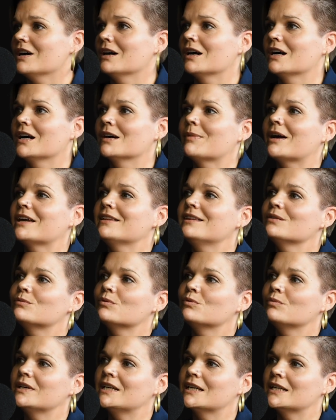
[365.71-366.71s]
I think
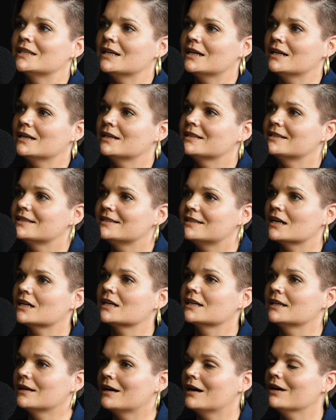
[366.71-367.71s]
when we get
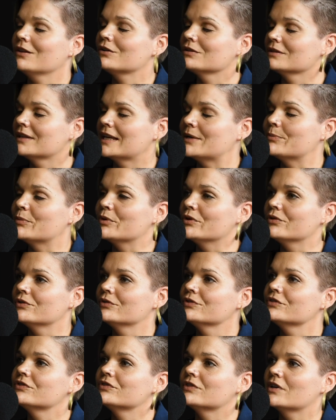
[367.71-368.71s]
stuck in other
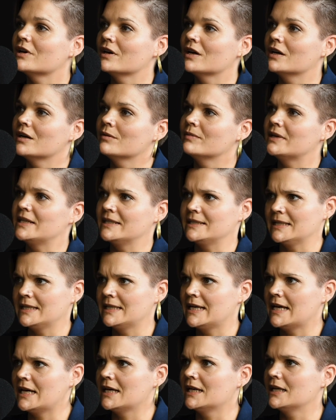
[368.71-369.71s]
labels, is he
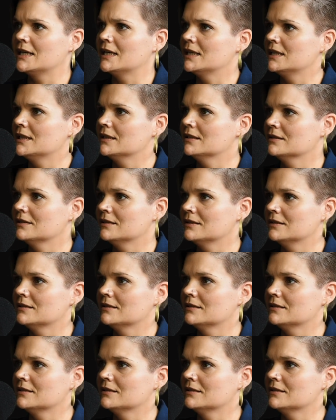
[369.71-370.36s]
gay?